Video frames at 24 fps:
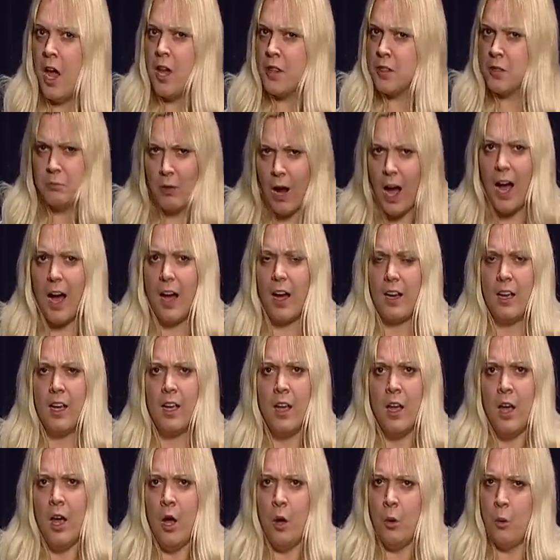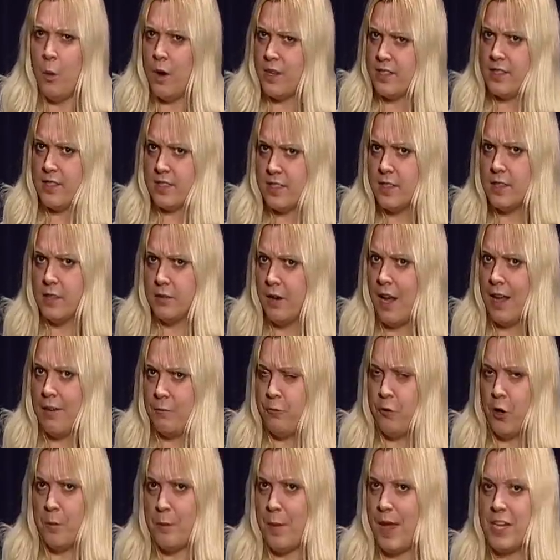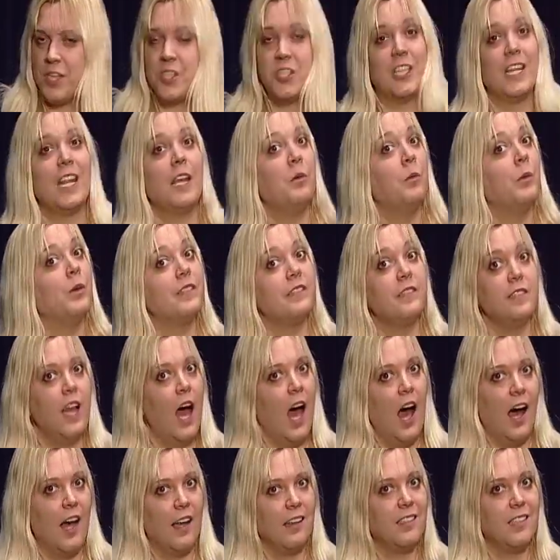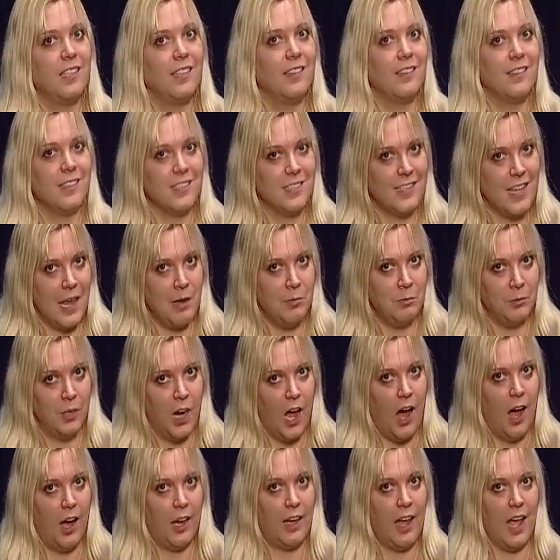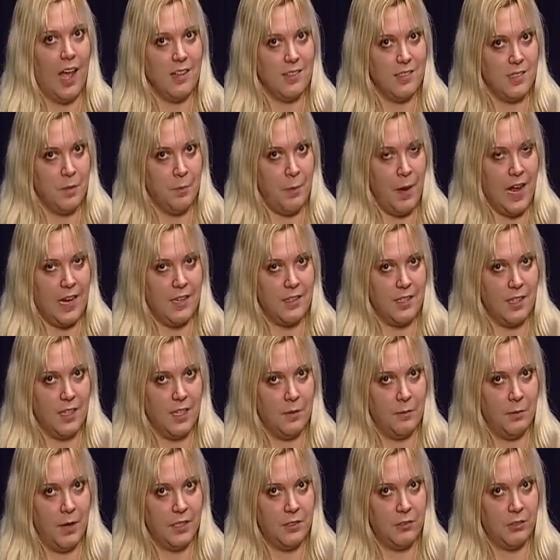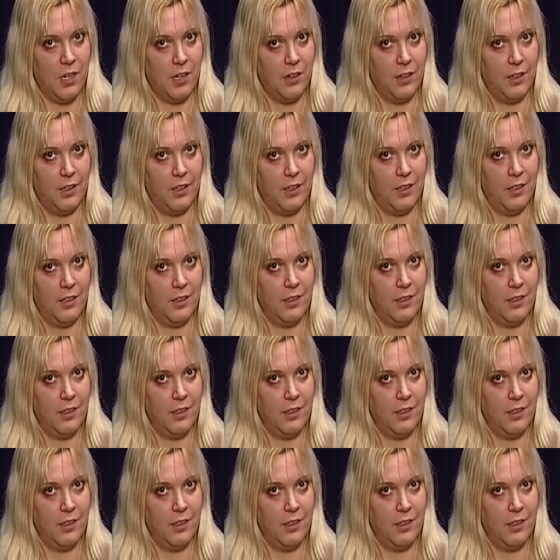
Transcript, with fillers: The rock wasn't in the right formation. It was not the same rock as the painting in my trunk.